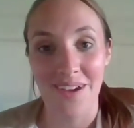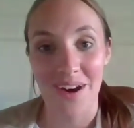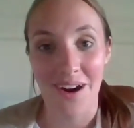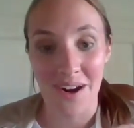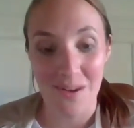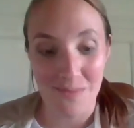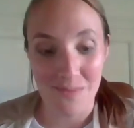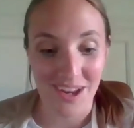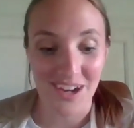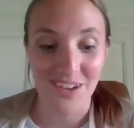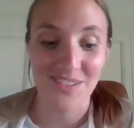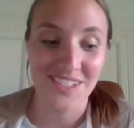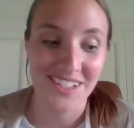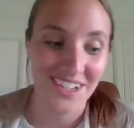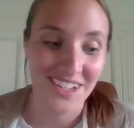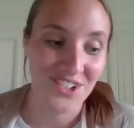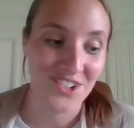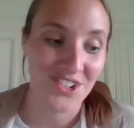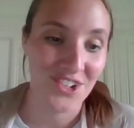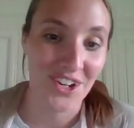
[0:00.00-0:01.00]
Our
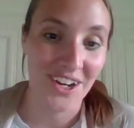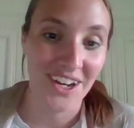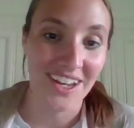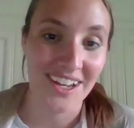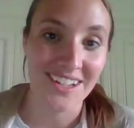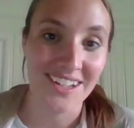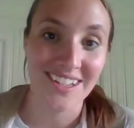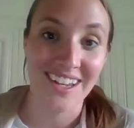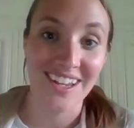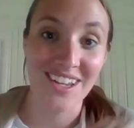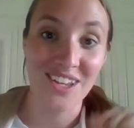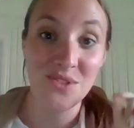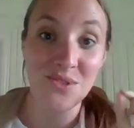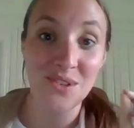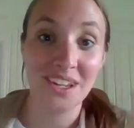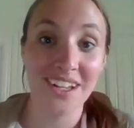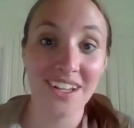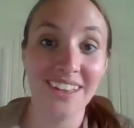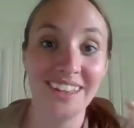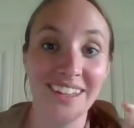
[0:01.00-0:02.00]
Manifestation Journey is that you
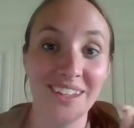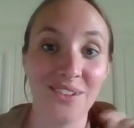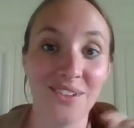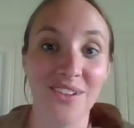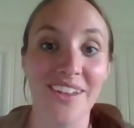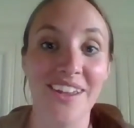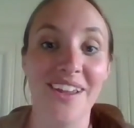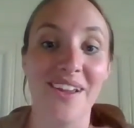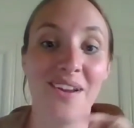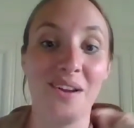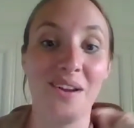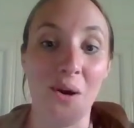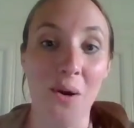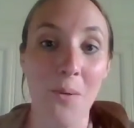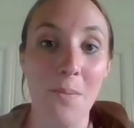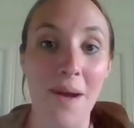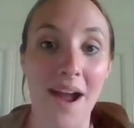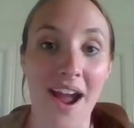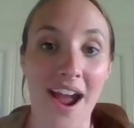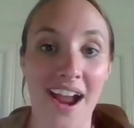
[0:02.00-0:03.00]
can literally
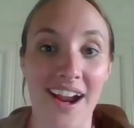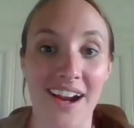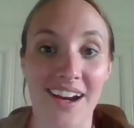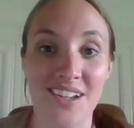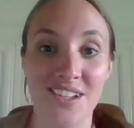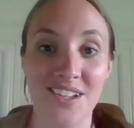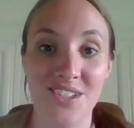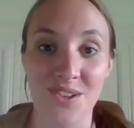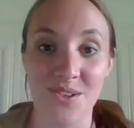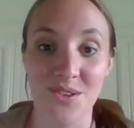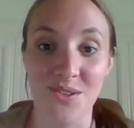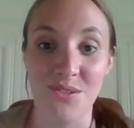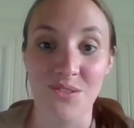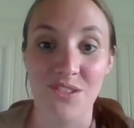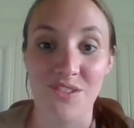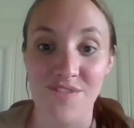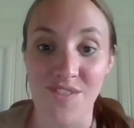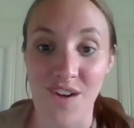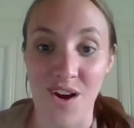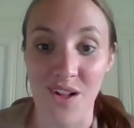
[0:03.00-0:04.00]
go back to
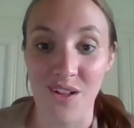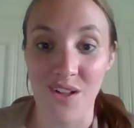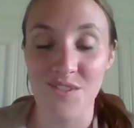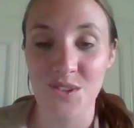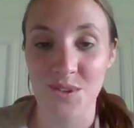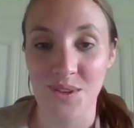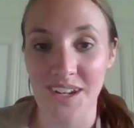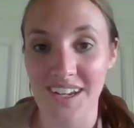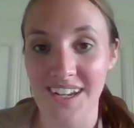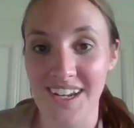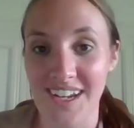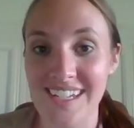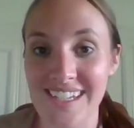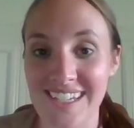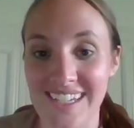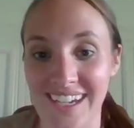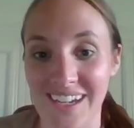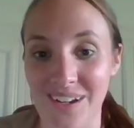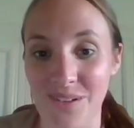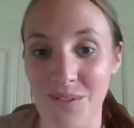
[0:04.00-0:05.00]
the fall of
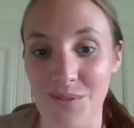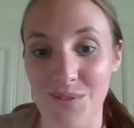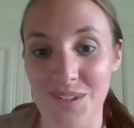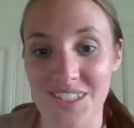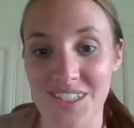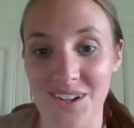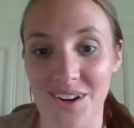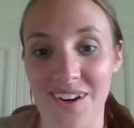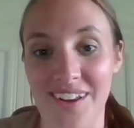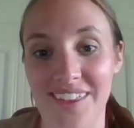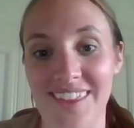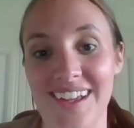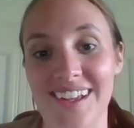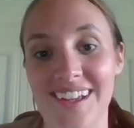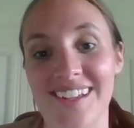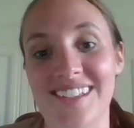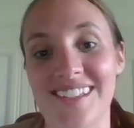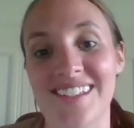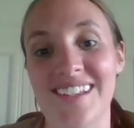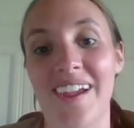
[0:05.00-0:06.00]
2019 when we started
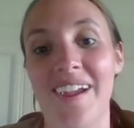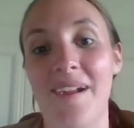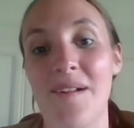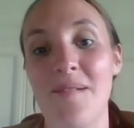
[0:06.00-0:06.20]
this